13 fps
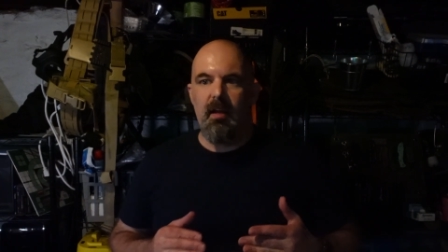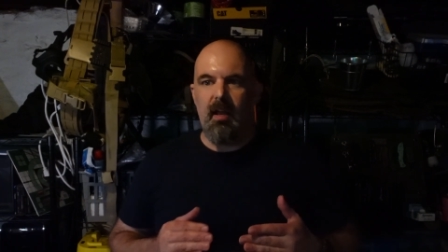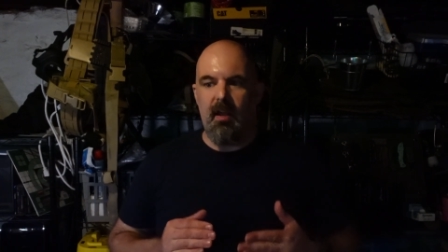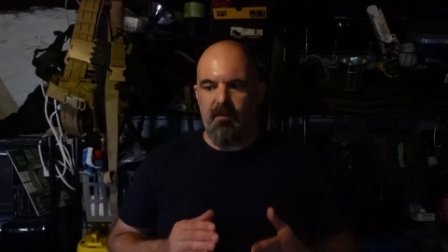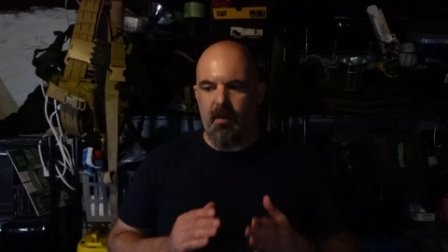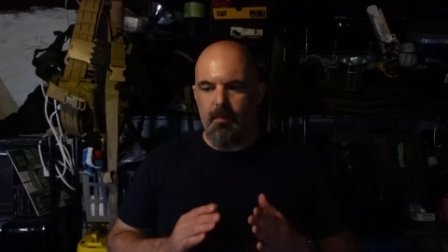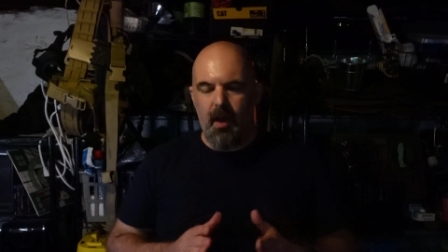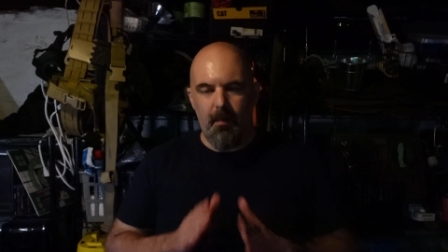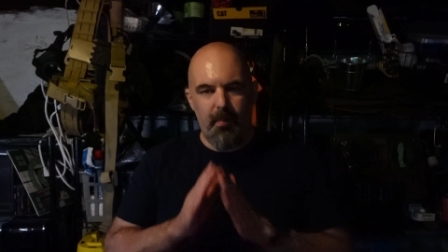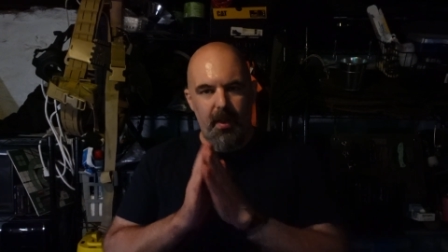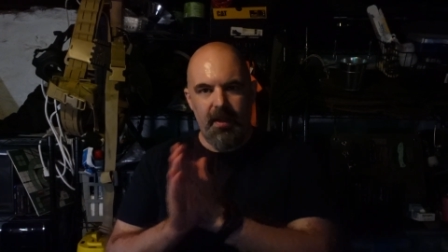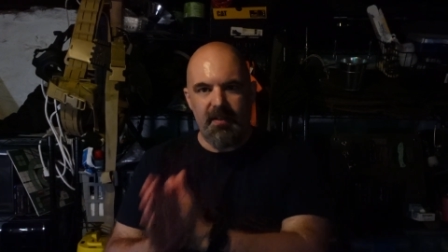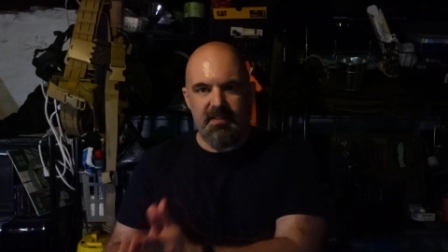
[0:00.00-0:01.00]
If I'm not
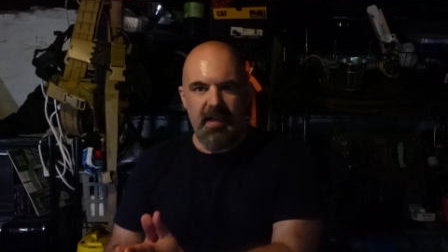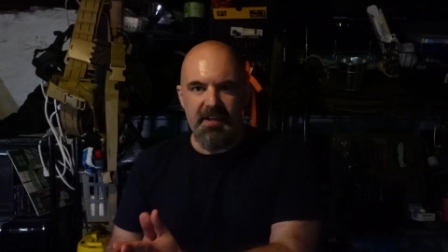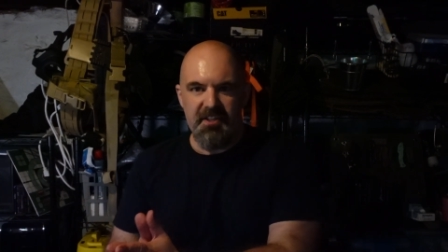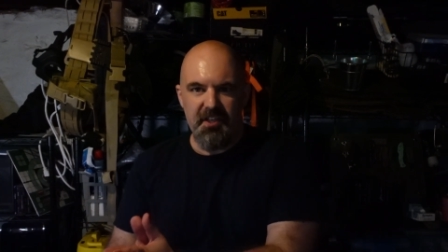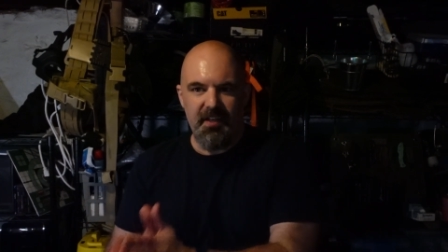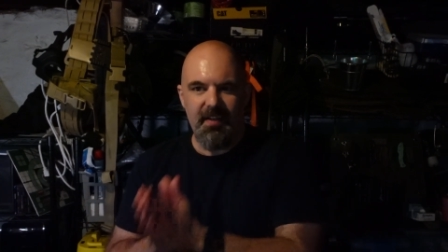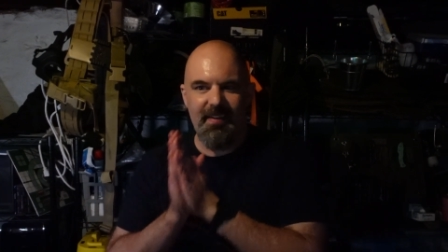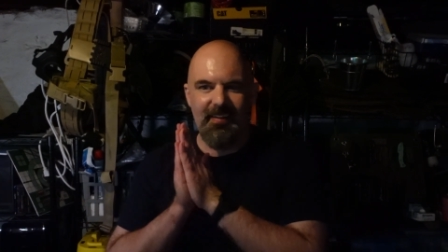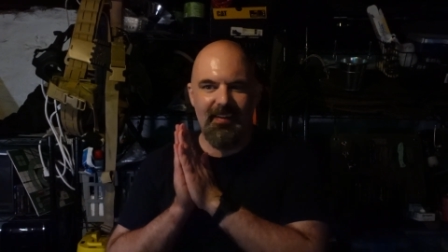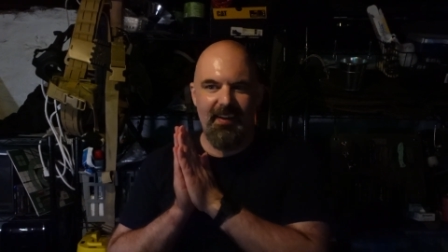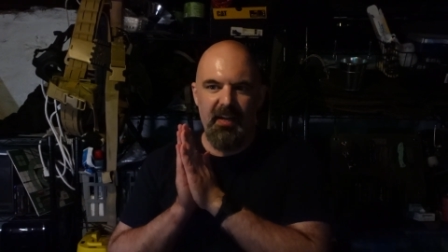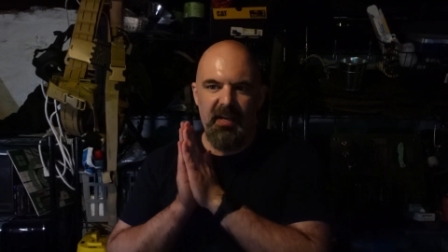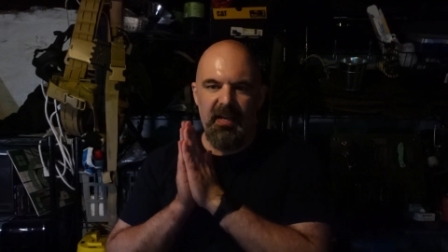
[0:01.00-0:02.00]
paying attention,
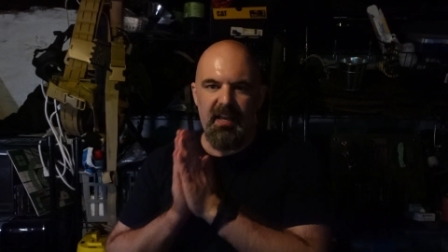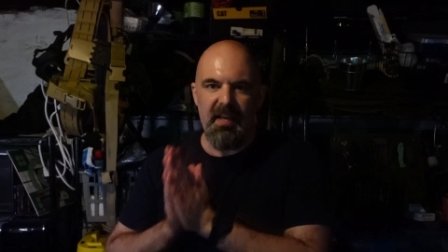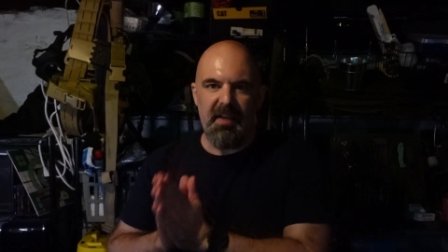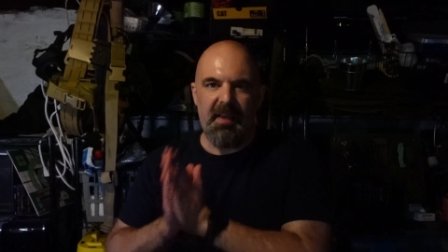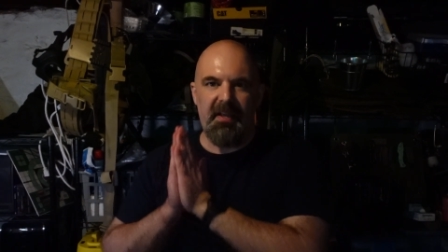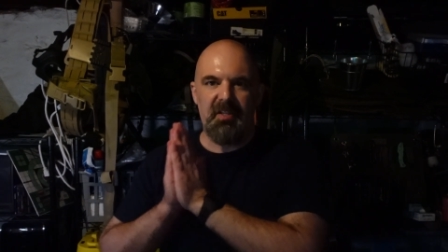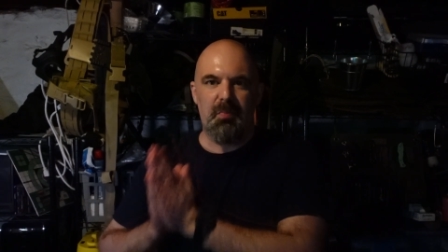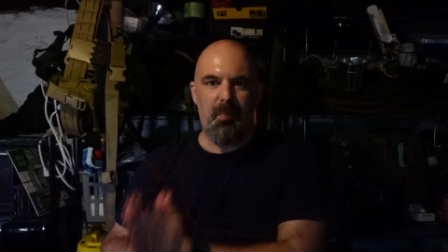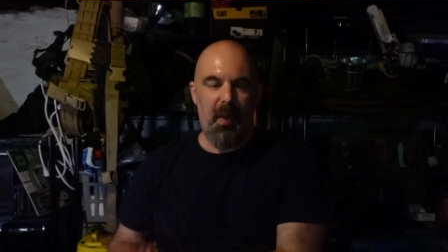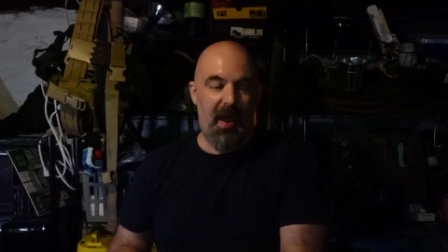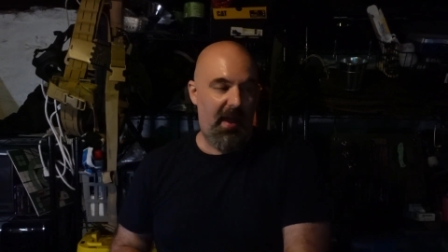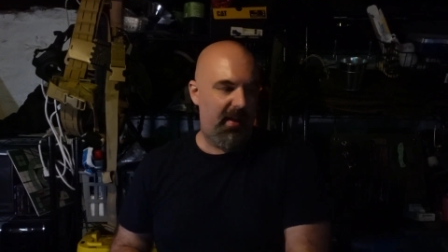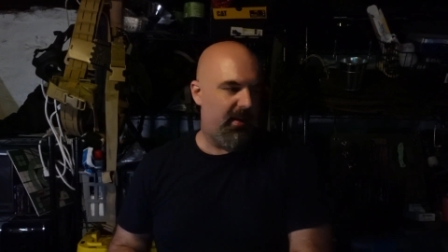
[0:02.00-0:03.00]
it gets
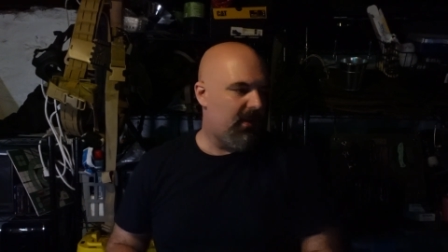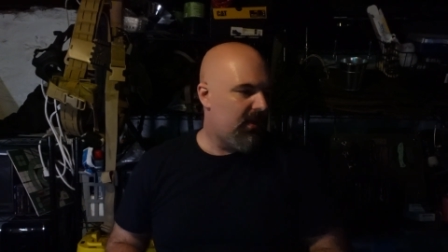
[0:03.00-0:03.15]
bad.